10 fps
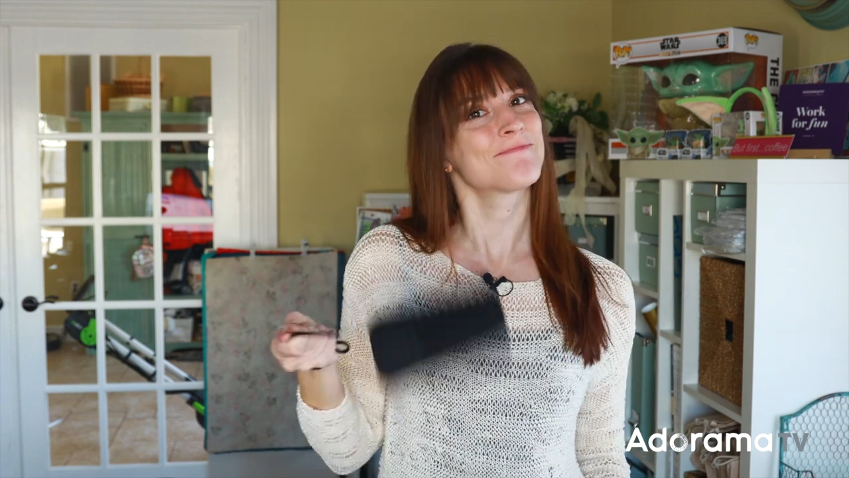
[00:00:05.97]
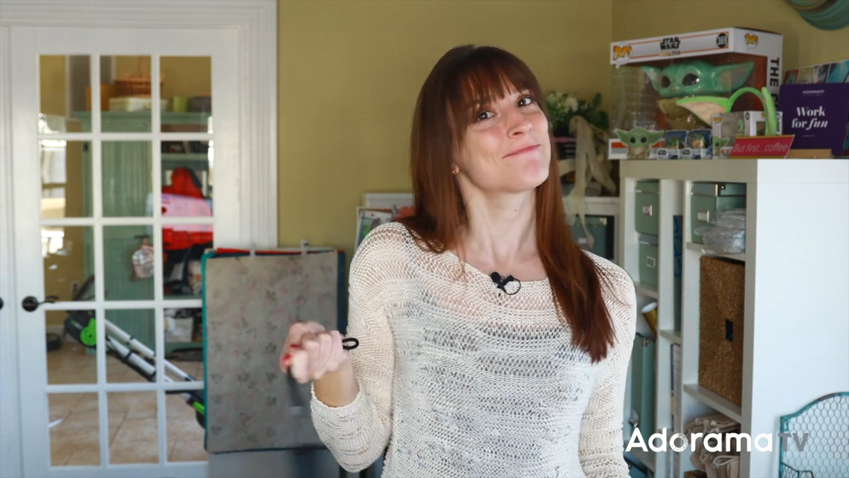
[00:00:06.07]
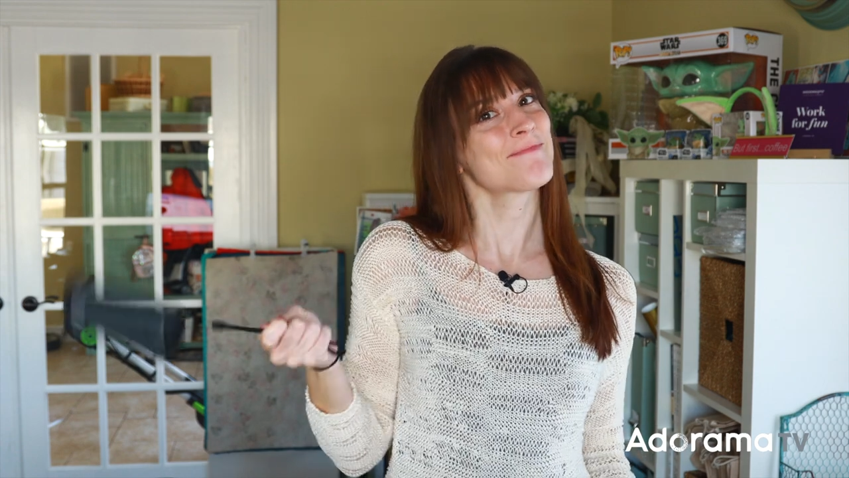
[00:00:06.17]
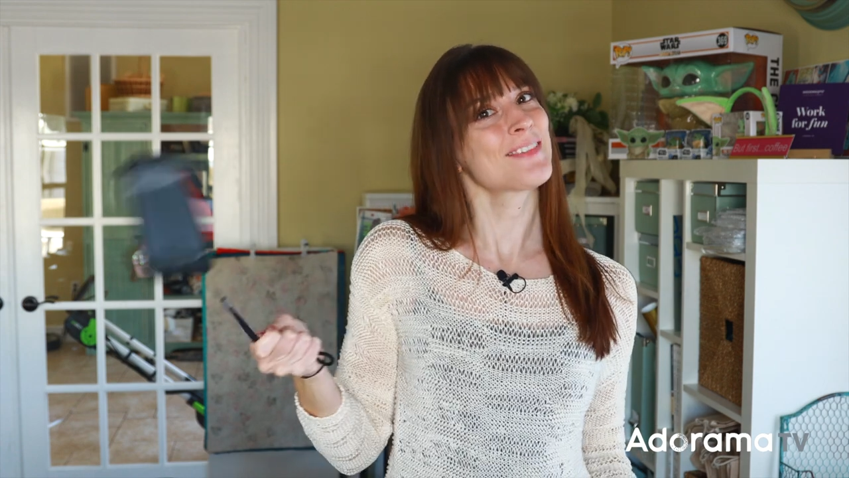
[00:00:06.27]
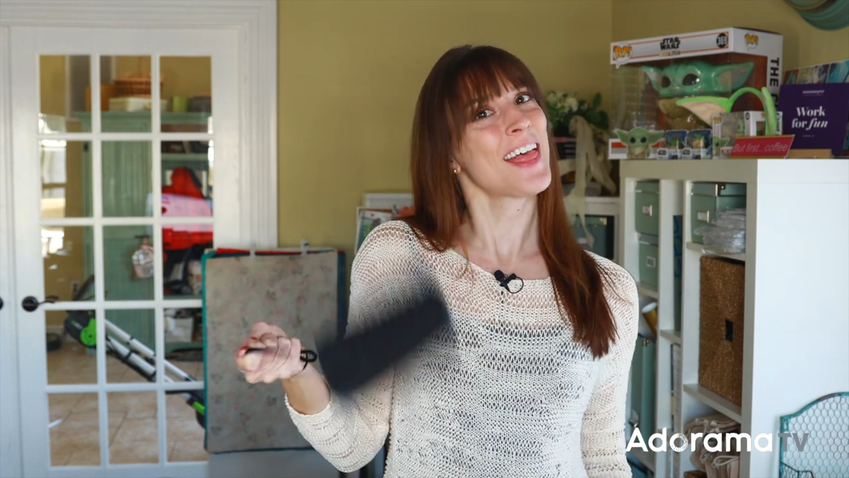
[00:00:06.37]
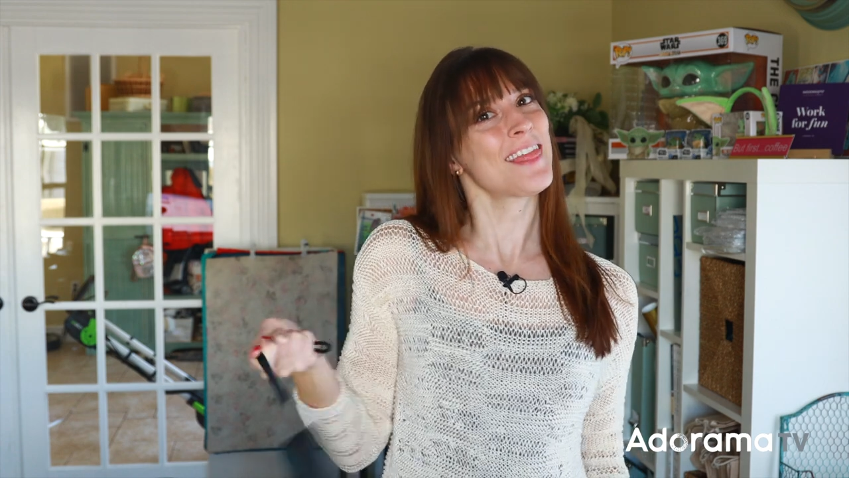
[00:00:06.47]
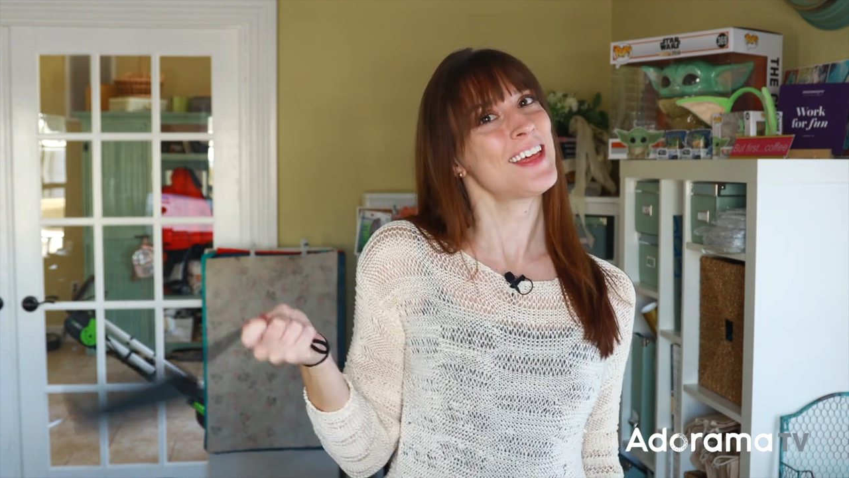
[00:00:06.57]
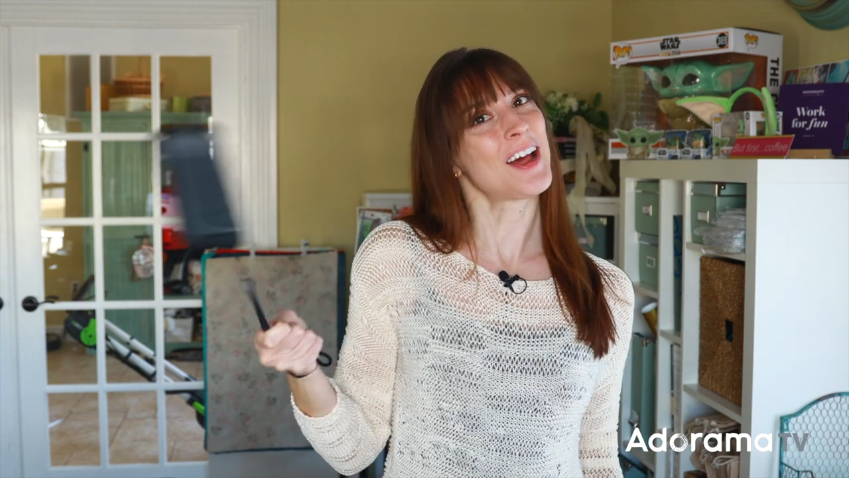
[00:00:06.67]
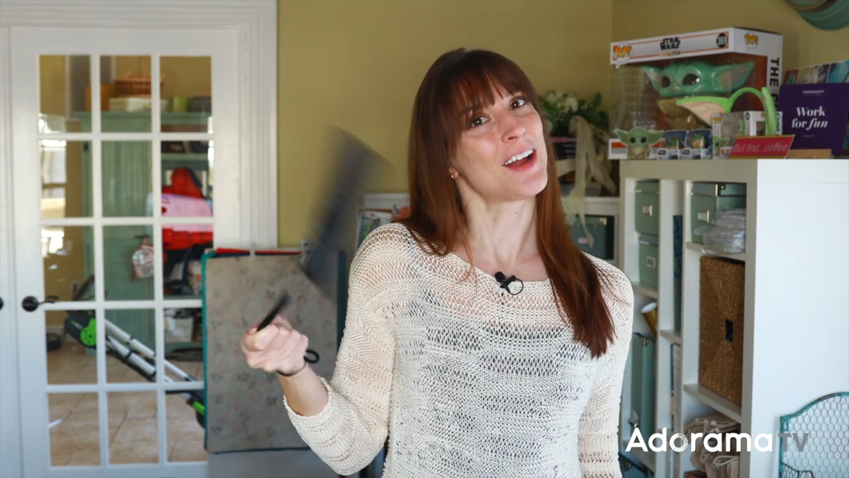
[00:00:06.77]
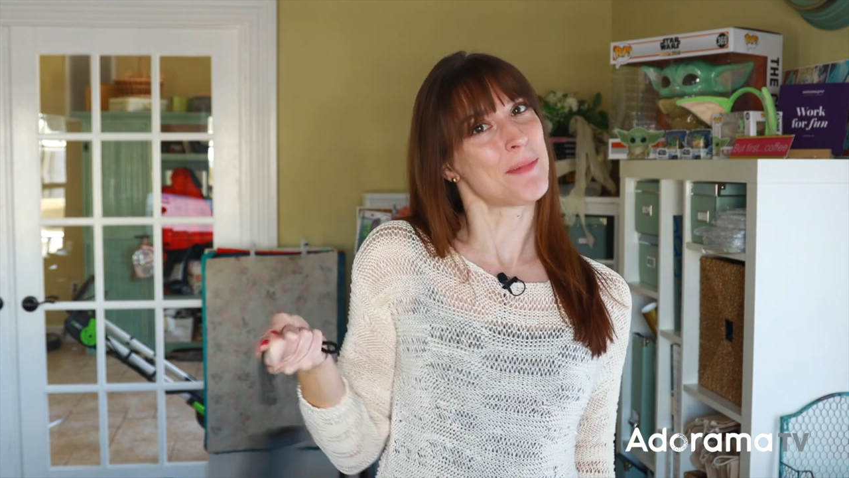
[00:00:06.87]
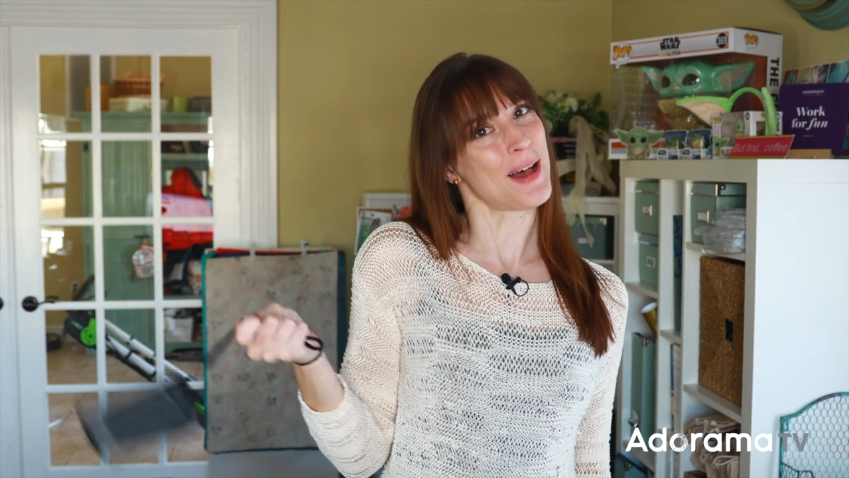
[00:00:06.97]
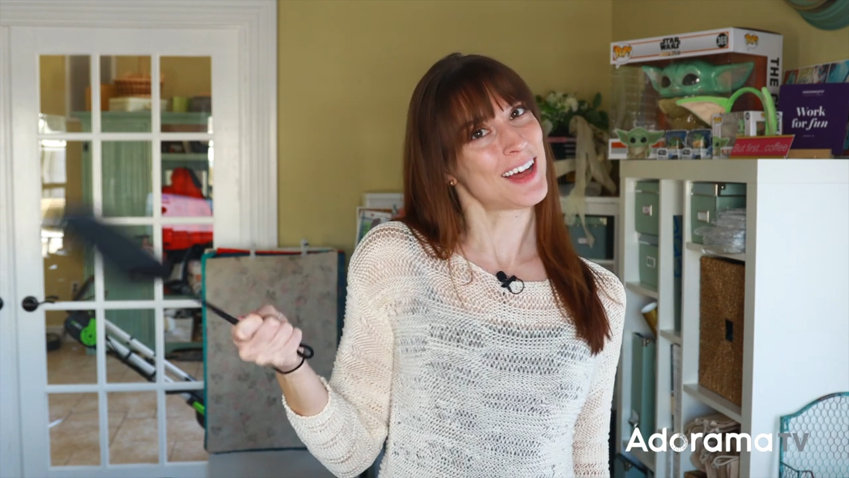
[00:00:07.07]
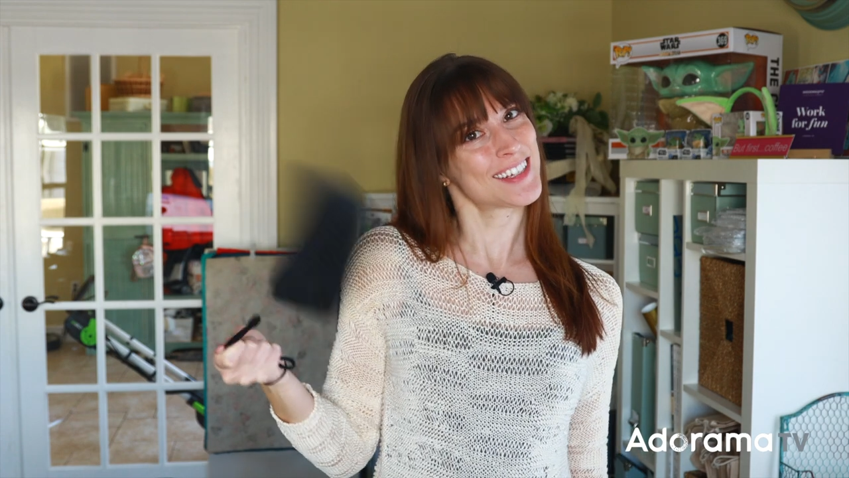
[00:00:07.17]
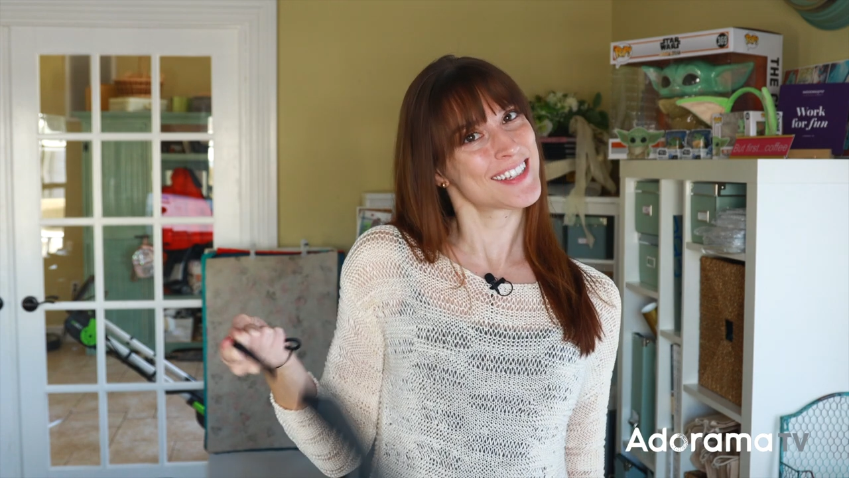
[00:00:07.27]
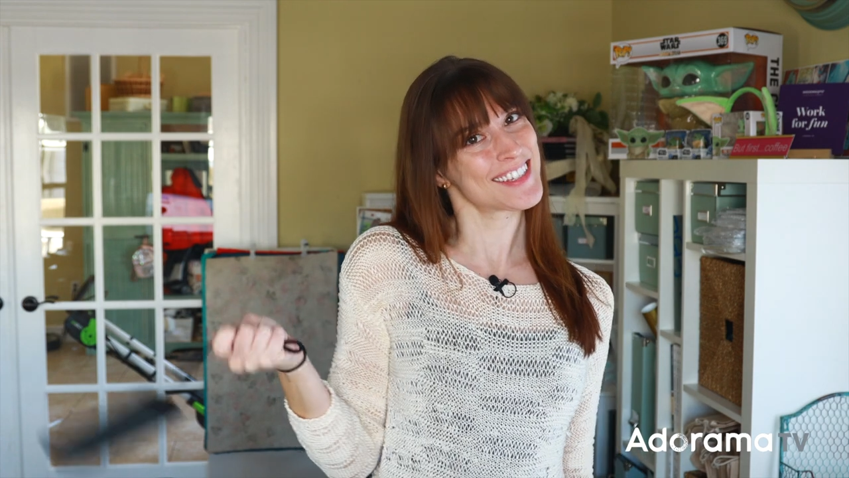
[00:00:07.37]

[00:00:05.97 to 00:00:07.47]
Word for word: the Gnarbox.